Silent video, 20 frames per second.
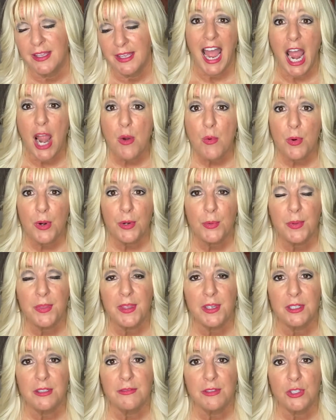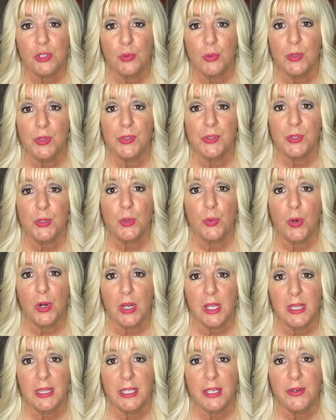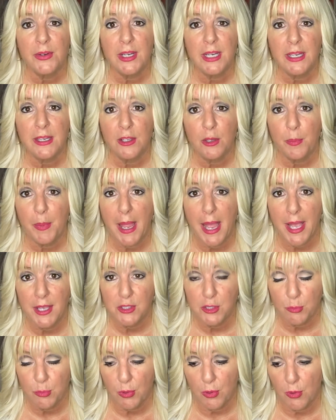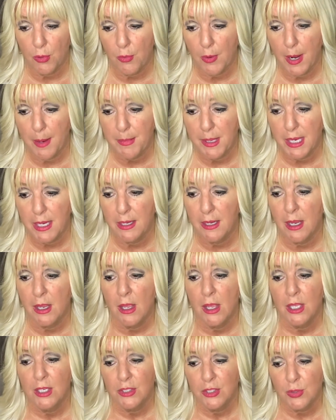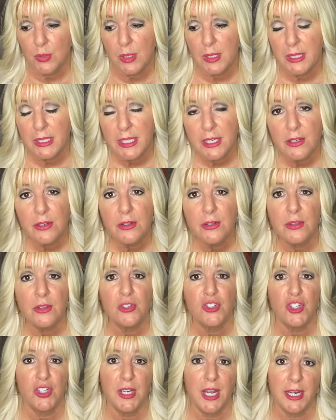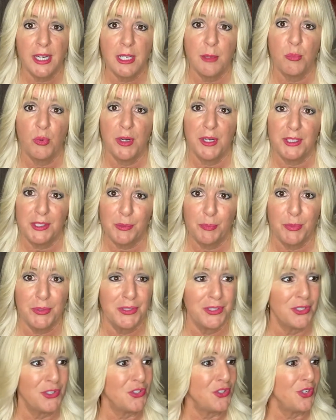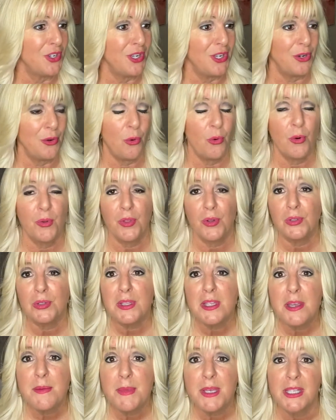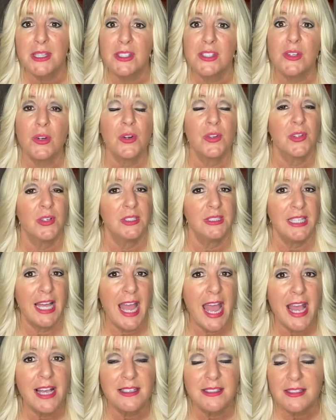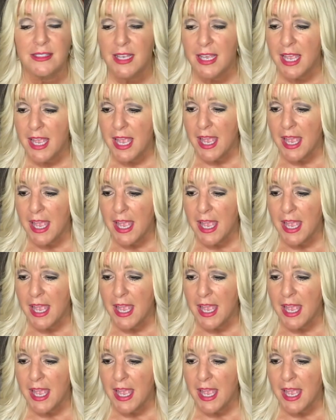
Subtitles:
I work with individuals who are clearing their past programming to clear their genetic predisposition or their limits or their lacks.